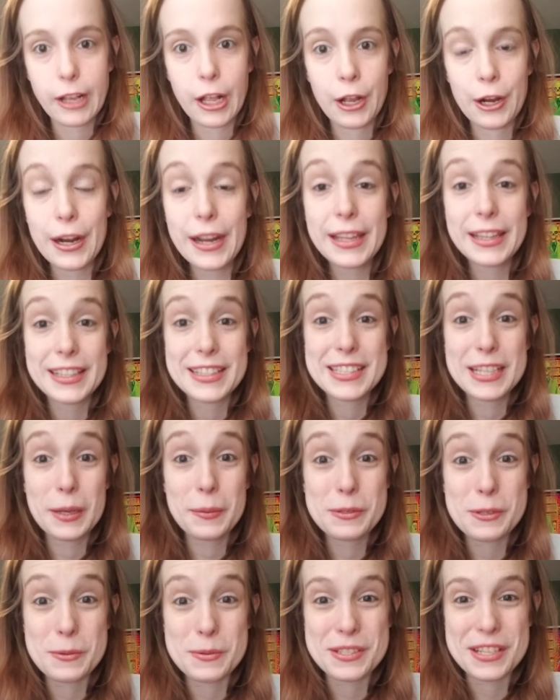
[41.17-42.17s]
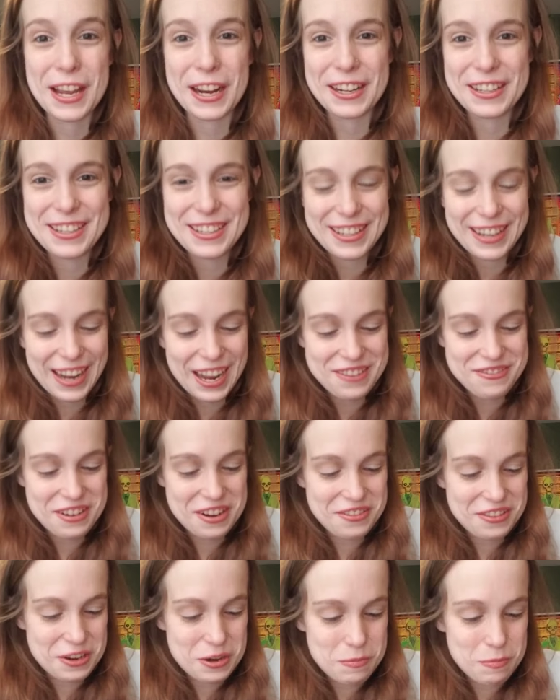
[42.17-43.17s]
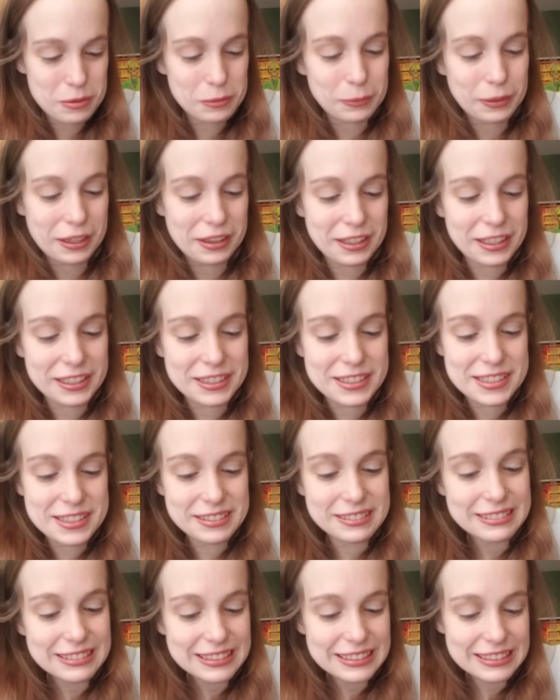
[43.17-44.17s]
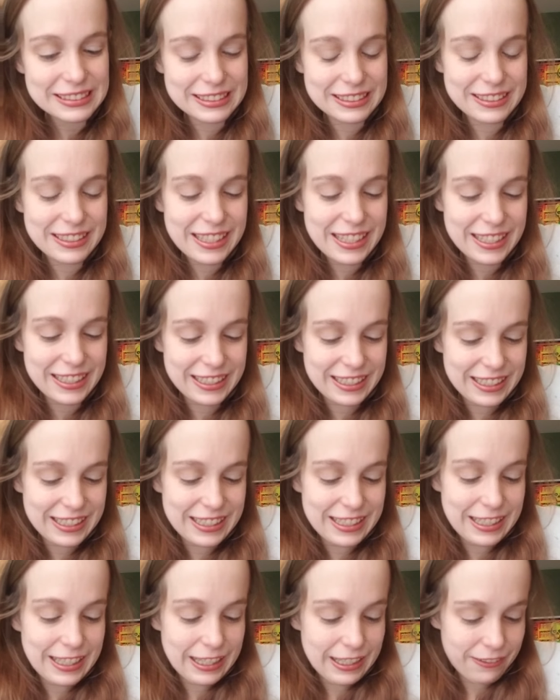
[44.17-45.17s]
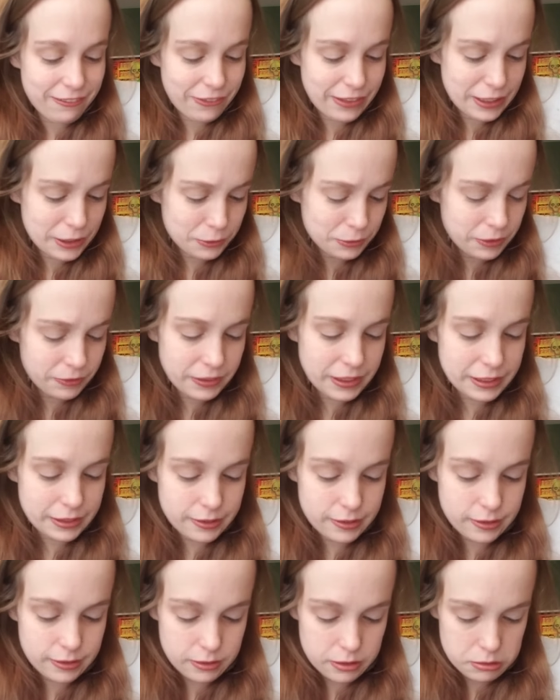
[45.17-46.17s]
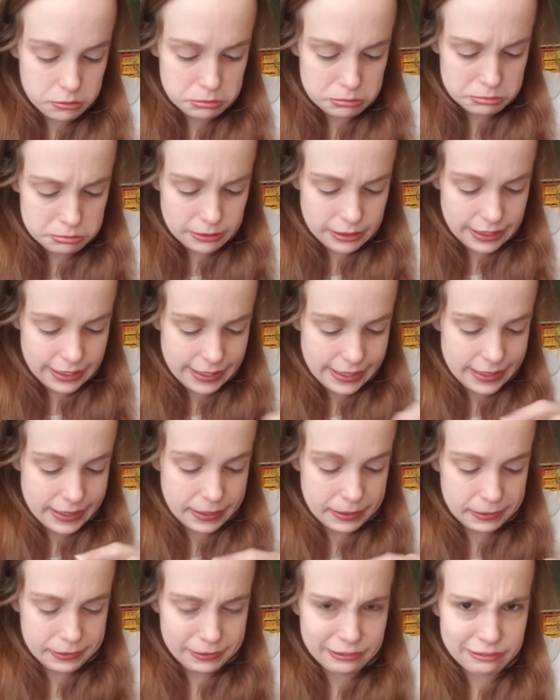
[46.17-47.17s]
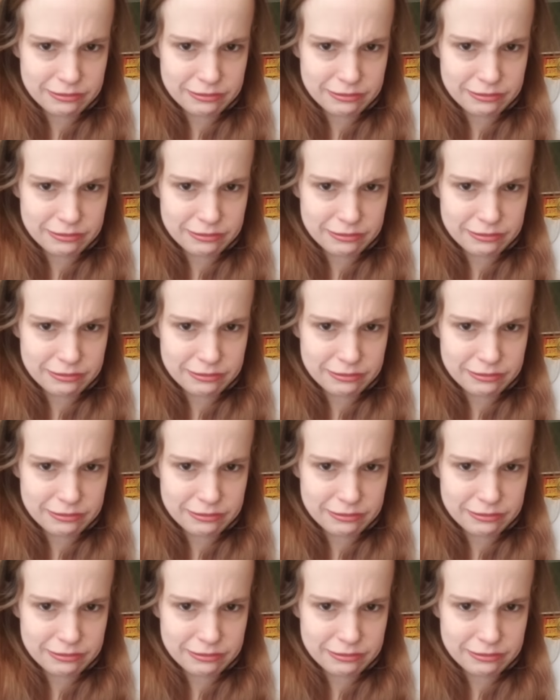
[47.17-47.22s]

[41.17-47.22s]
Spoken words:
right, let's see. I'm so scared. I've never opened one of these. Okay, my reveal. Okay,